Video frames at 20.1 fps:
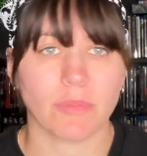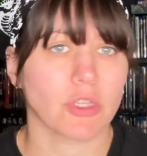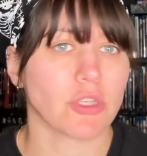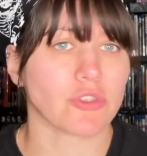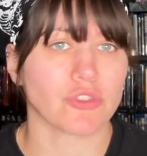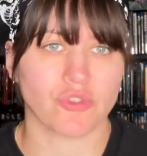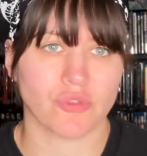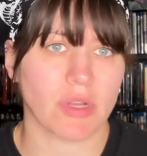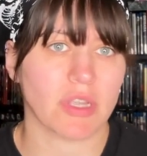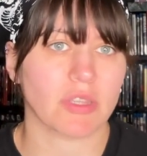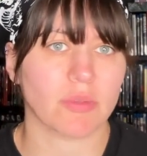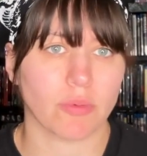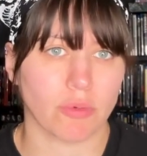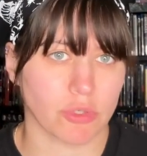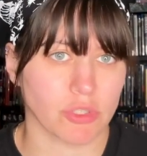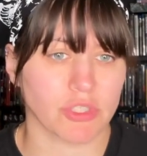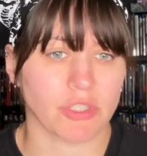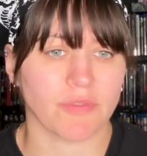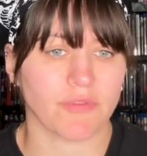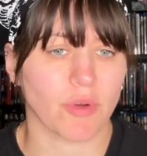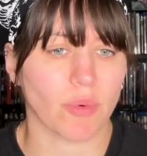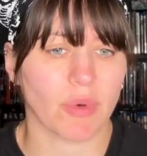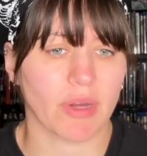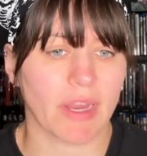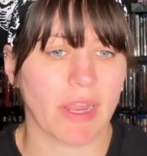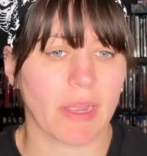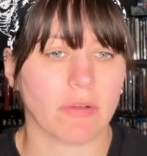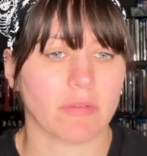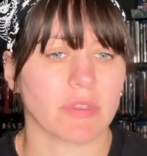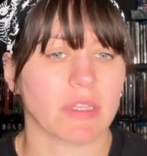strength portion of your
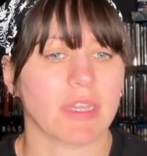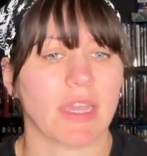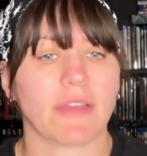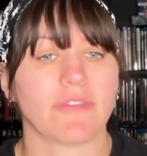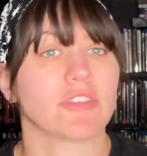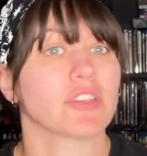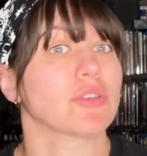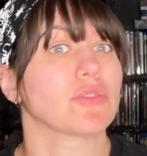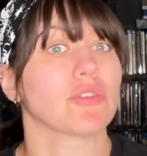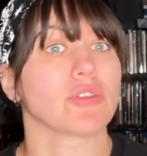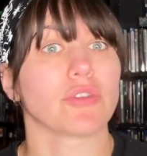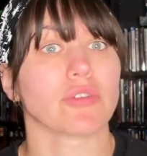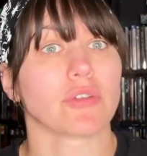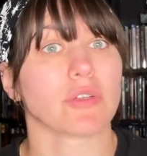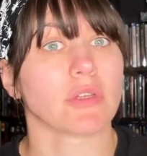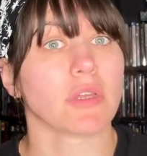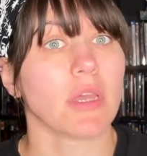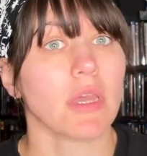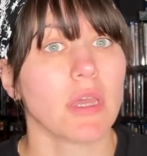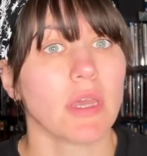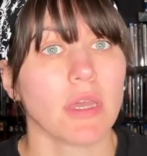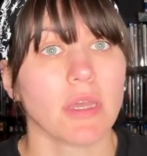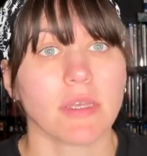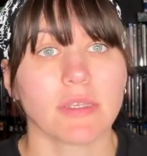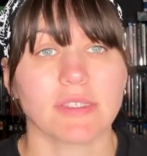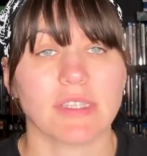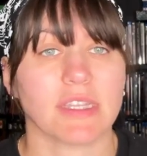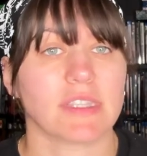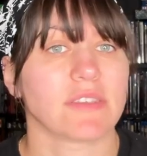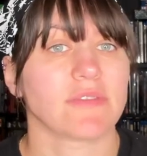workout, like after you do your
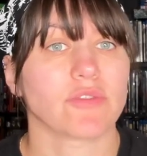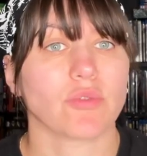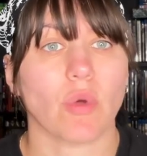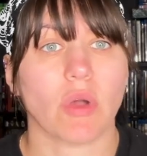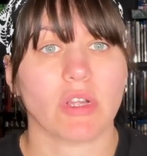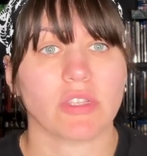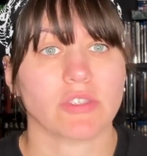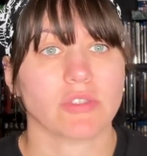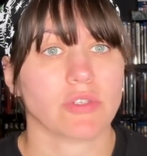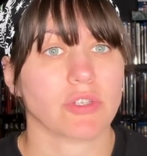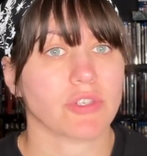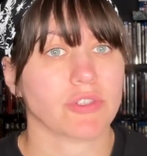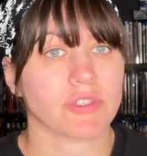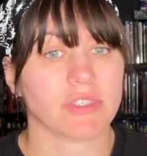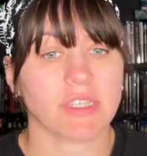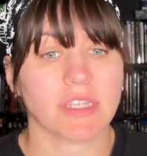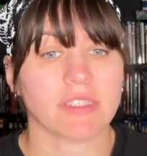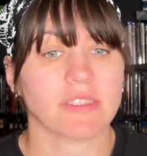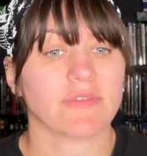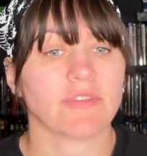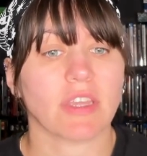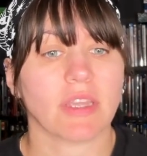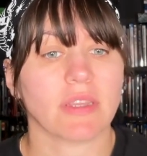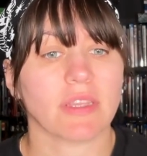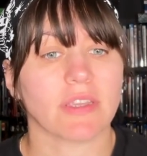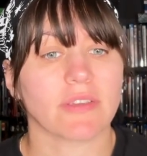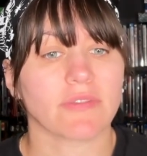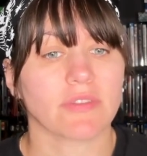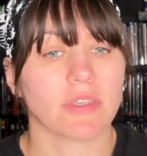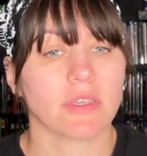sets of squats or your sets of
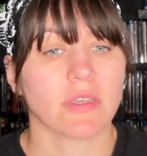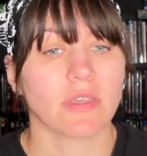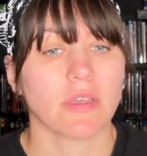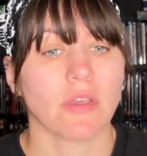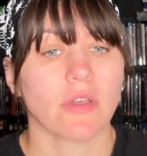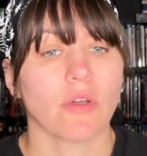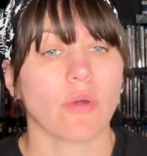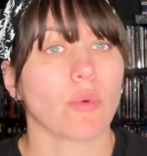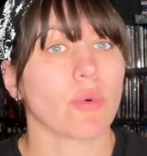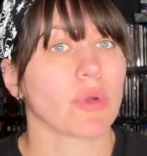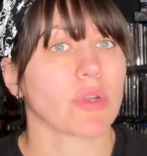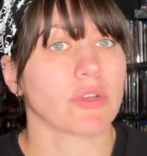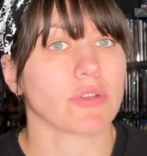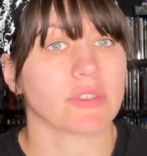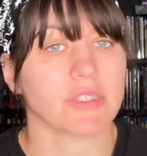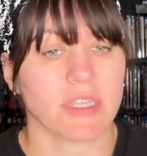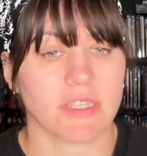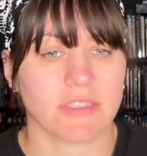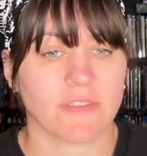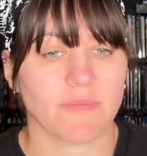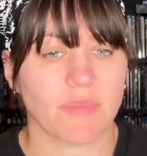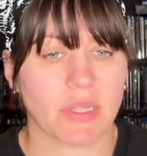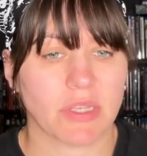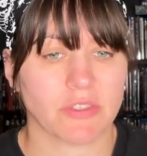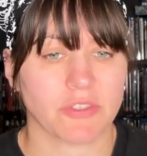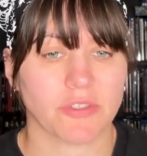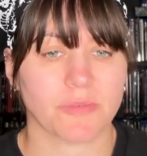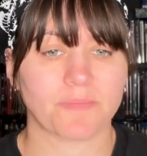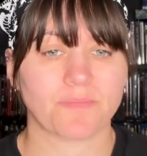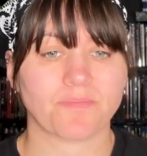deadlift or your sets of
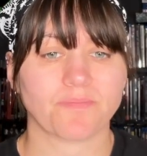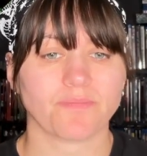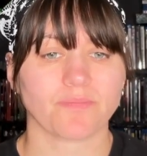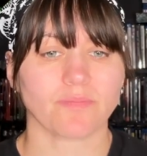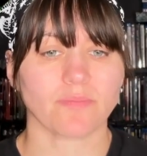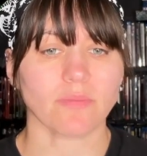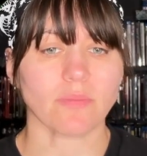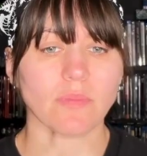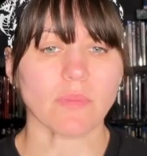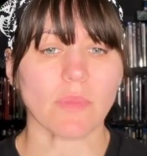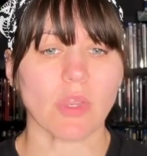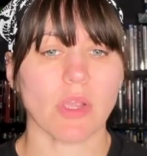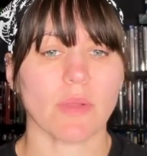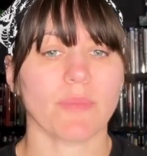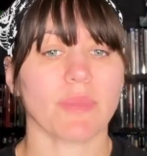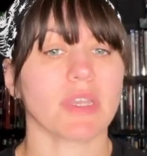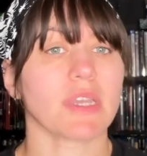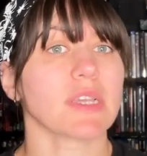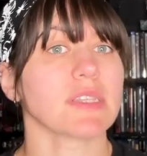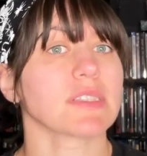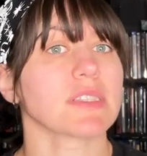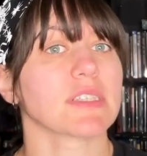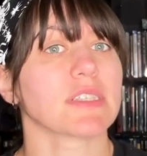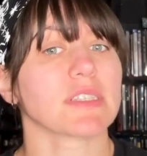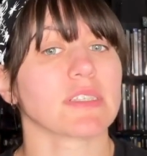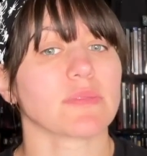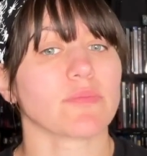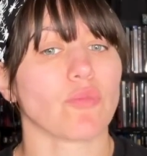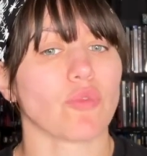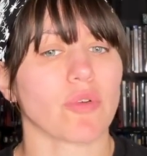bench, because it
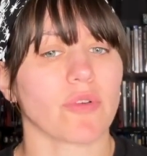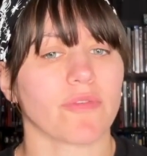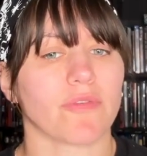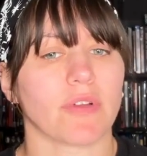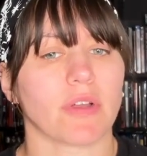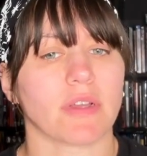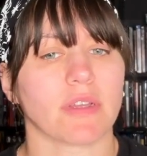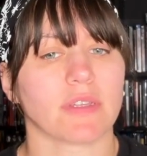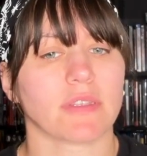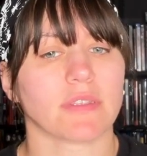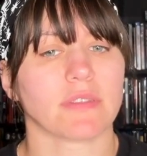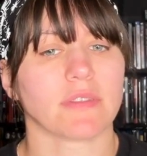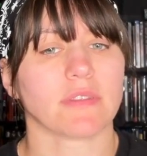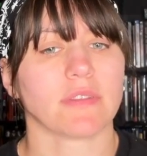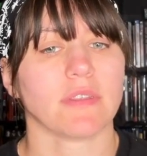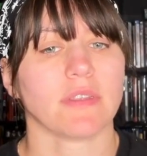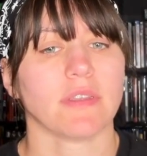is more fun.